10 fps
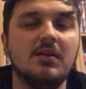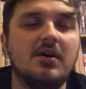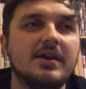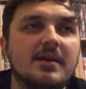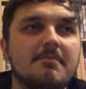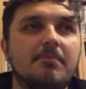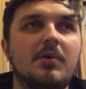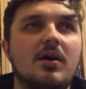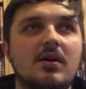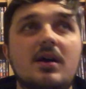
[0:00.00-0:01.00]
like him,
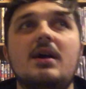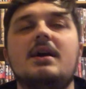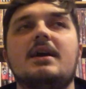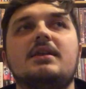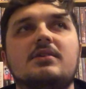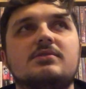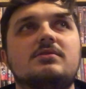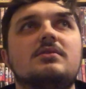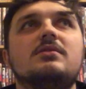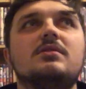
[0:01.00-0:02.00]
but he
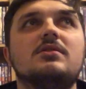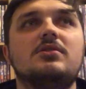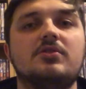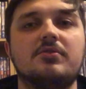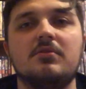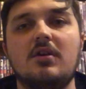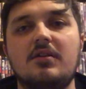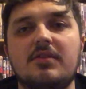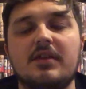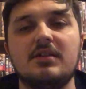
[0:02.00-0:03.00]
does, you know,
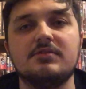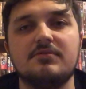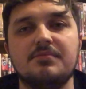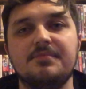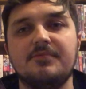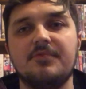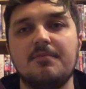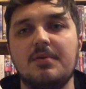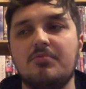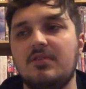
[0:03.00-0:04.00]
learn things from
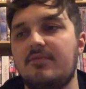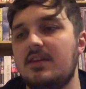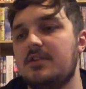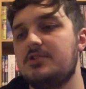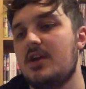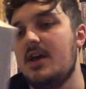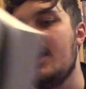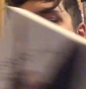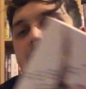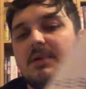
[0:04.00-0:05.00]
people in the village.
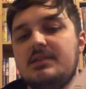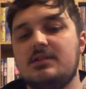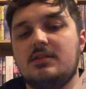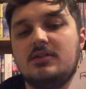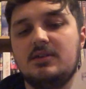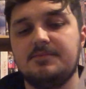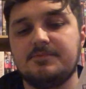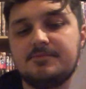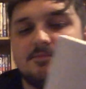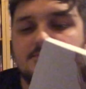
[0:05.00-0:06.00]
And basically,
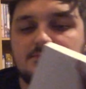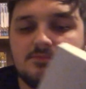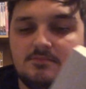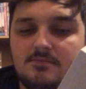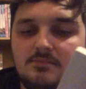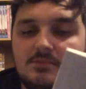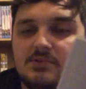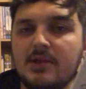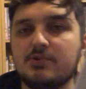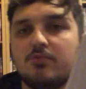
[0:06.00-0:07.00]

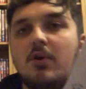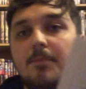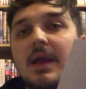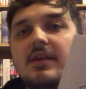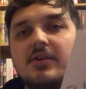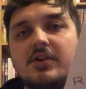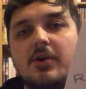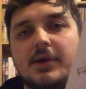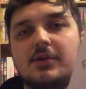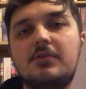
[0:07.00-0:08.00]
there's a rebellion
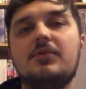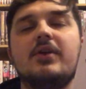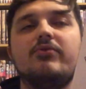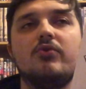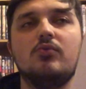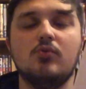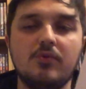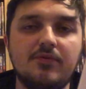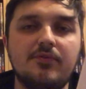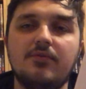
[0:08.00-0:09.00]
going on in the
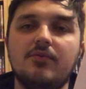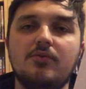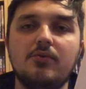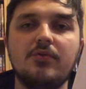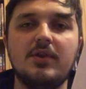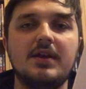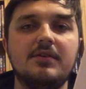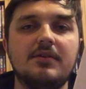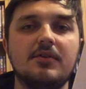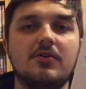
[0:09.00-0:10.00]
northern
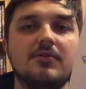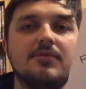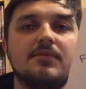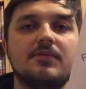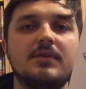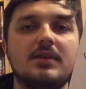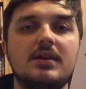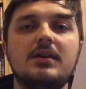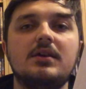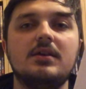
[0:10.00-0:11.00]
end of
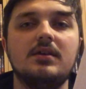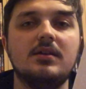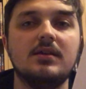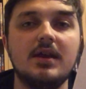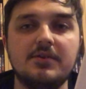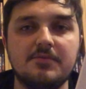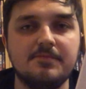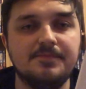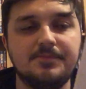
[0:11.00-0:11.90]
the kingdom.